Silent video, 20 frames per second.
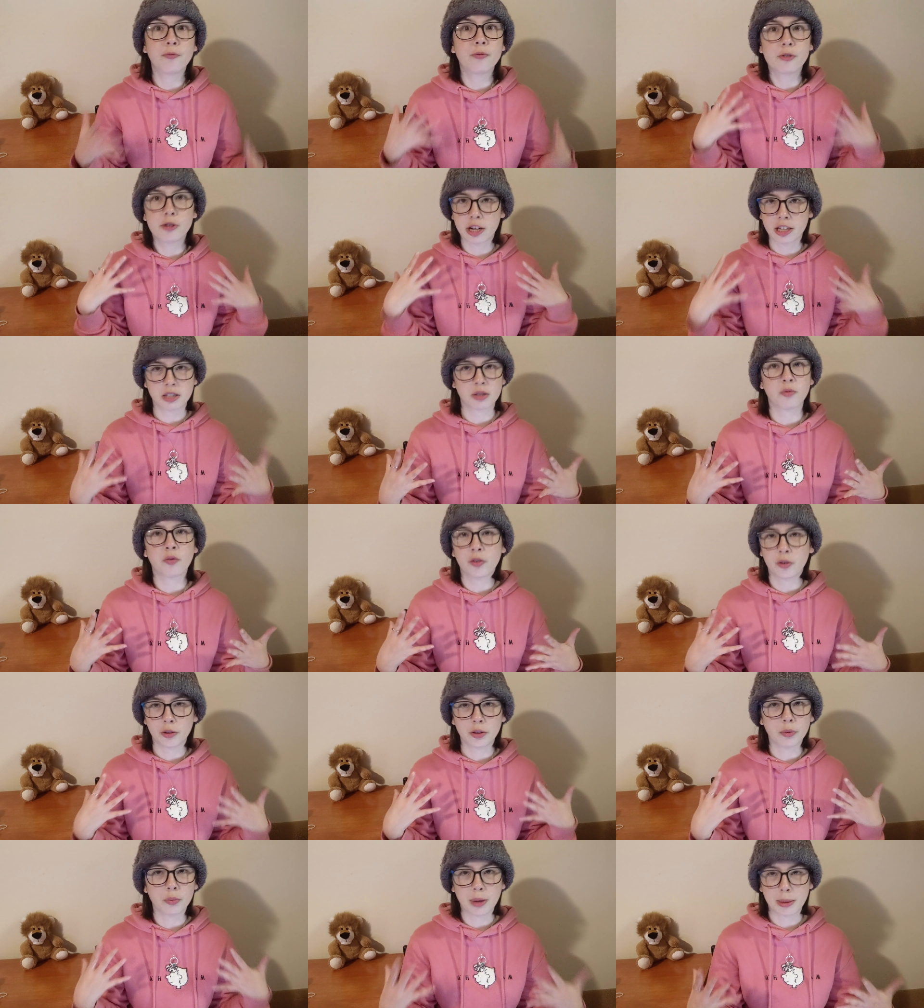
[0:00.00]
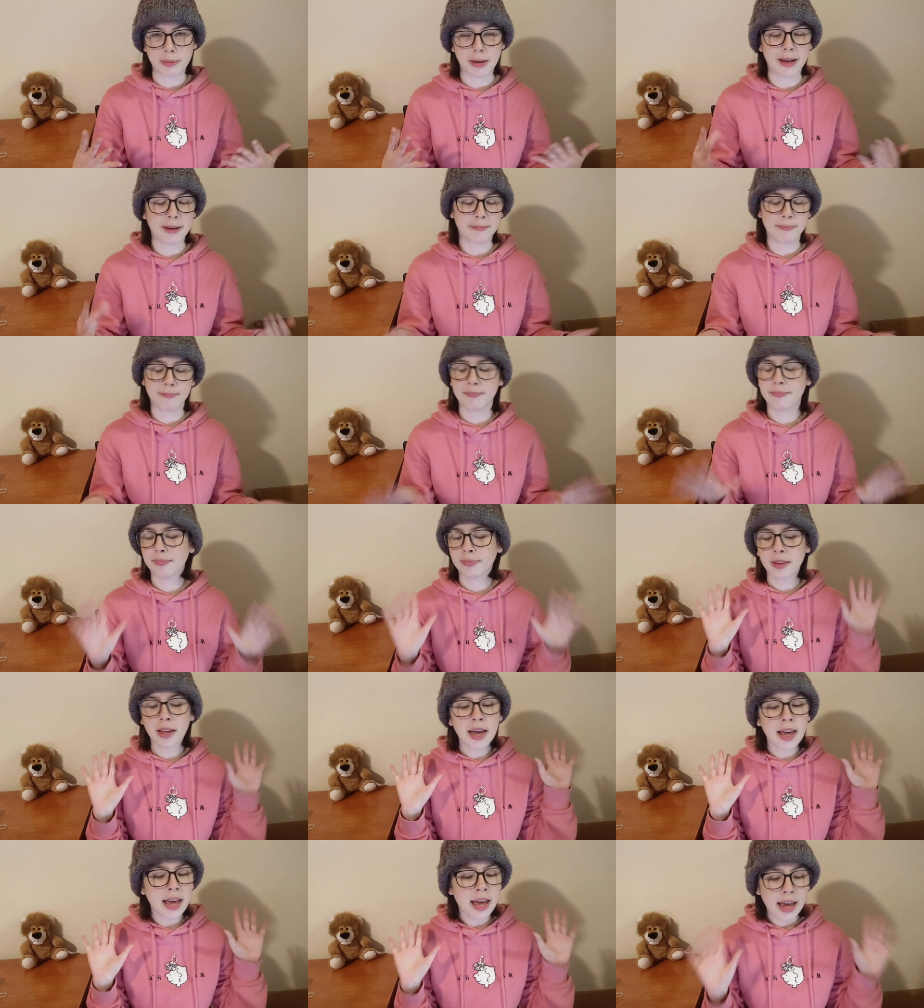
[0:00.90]
just for the ribbing.
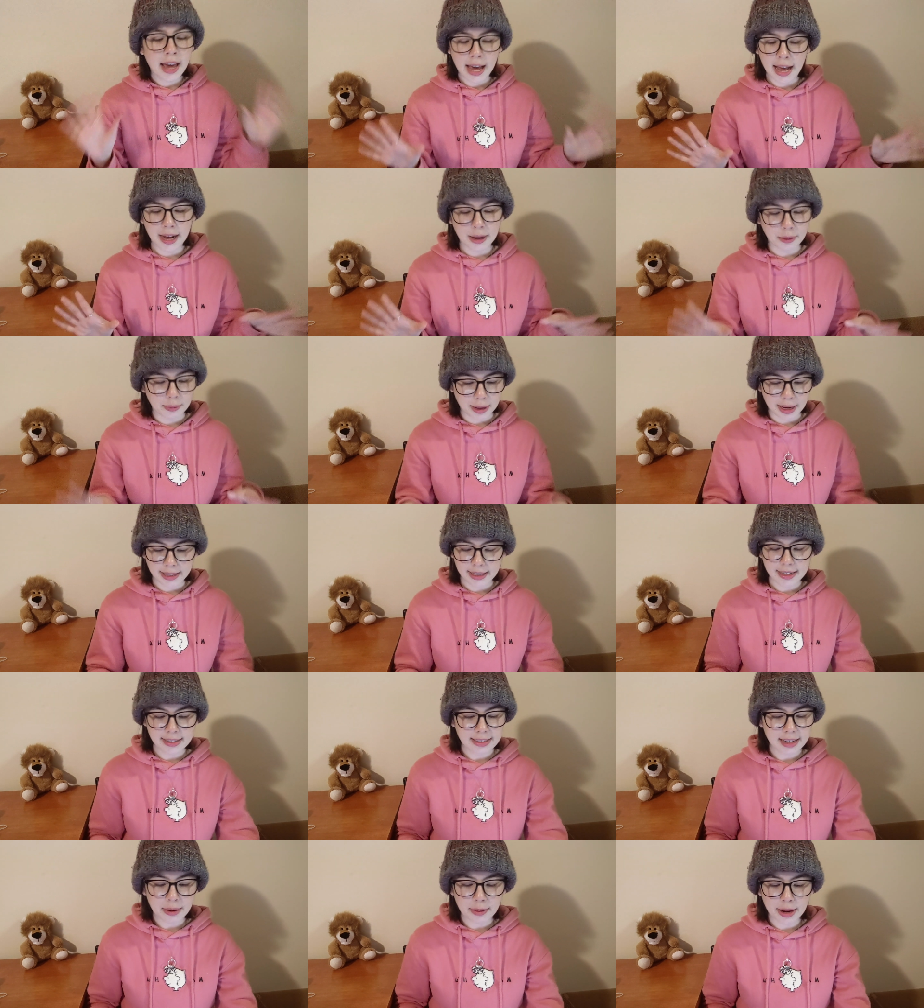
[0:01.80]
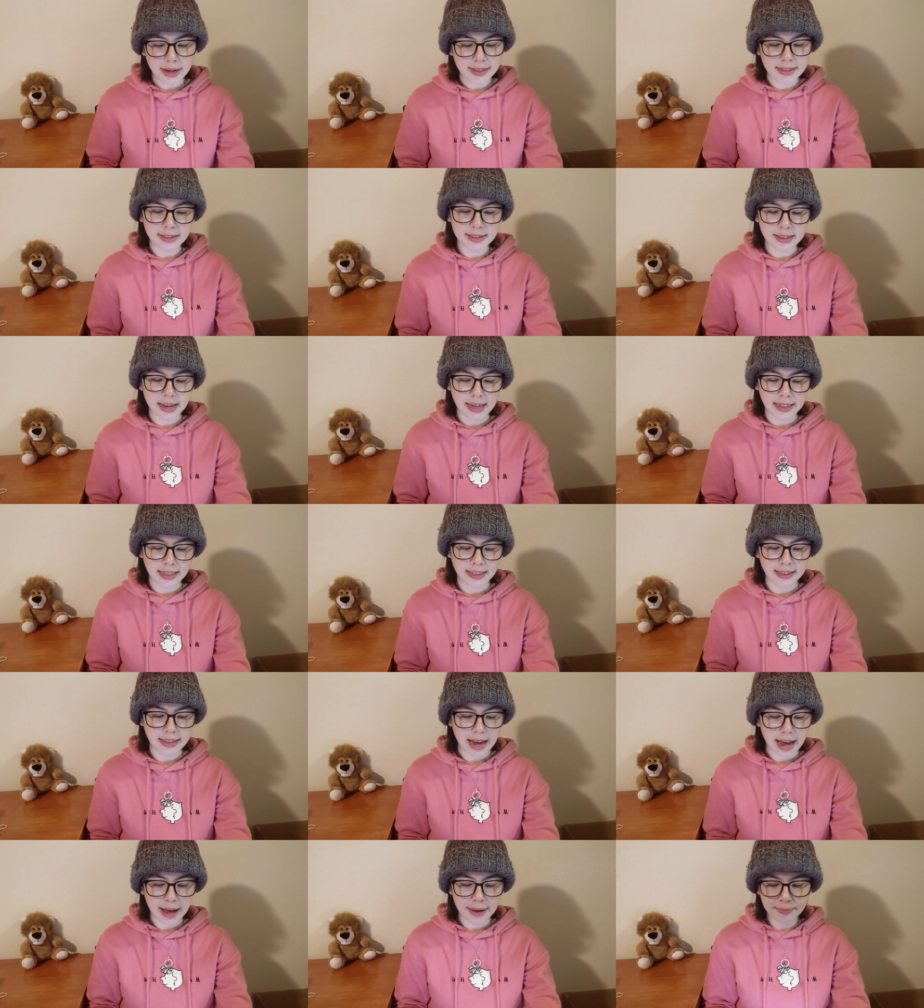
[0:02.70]
Anyway, that's how I decided
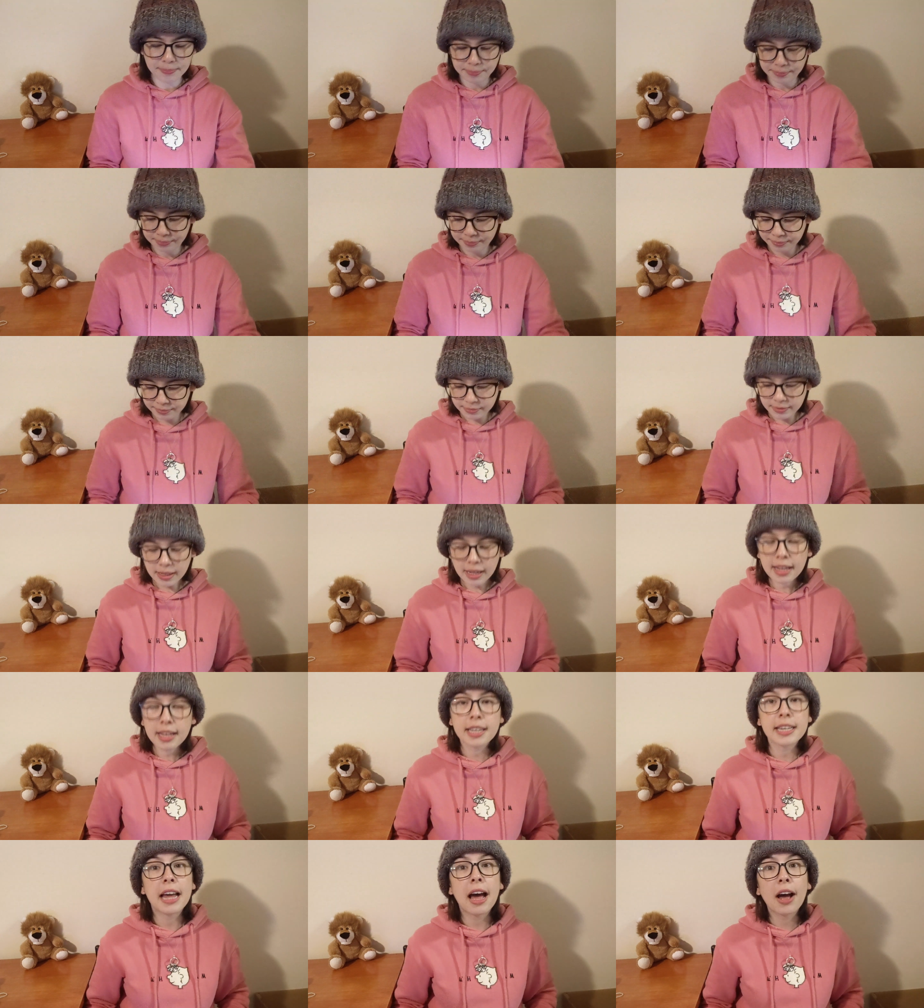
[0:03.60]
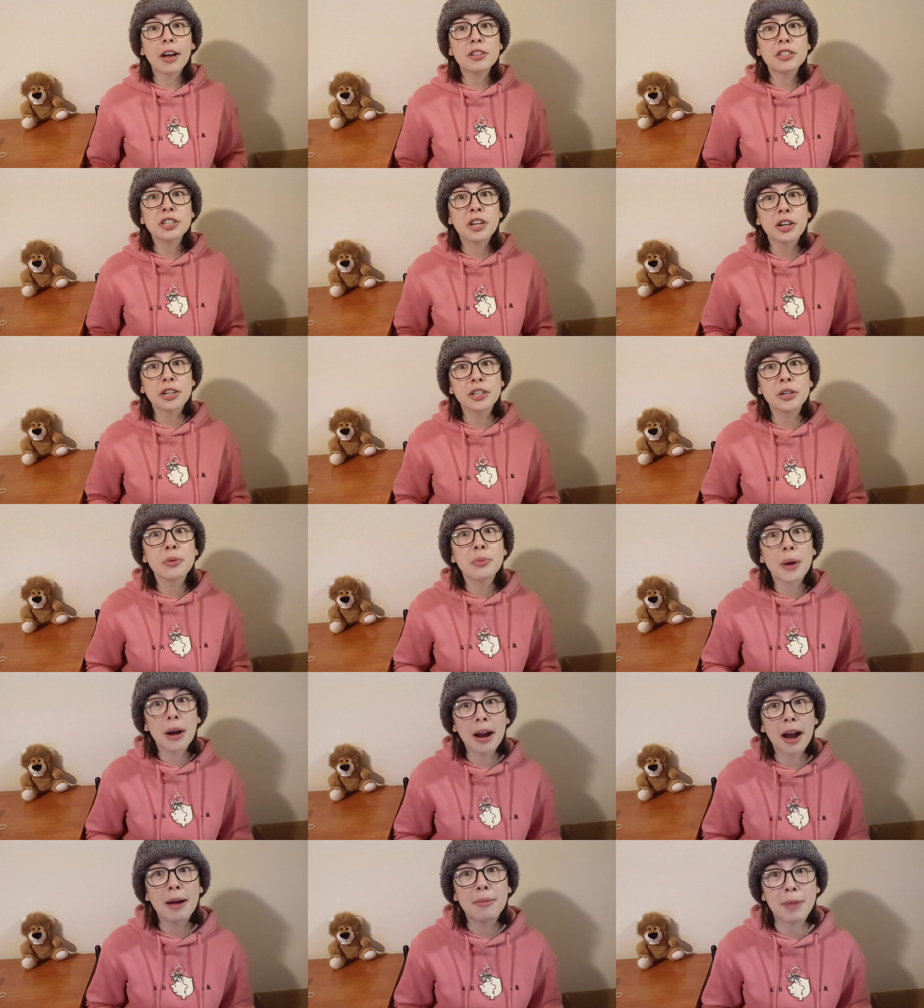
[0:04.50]
that. Now I'll show you
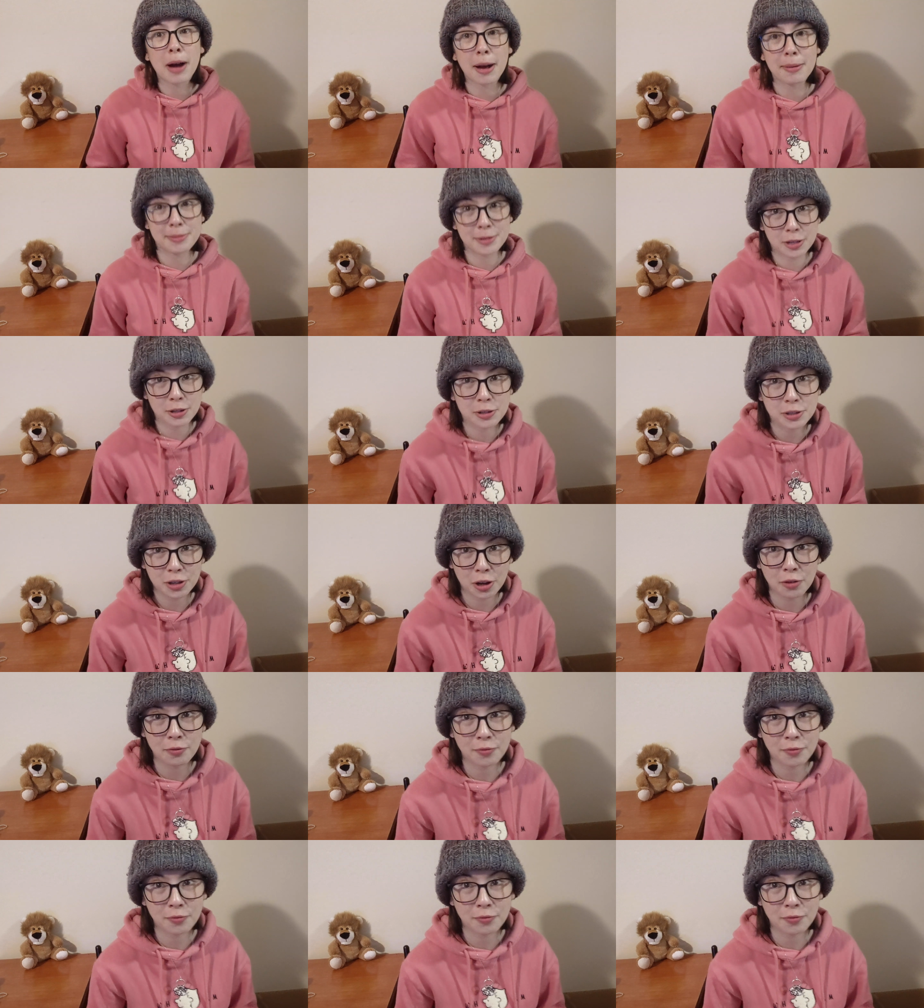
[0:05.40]
where I'm up to so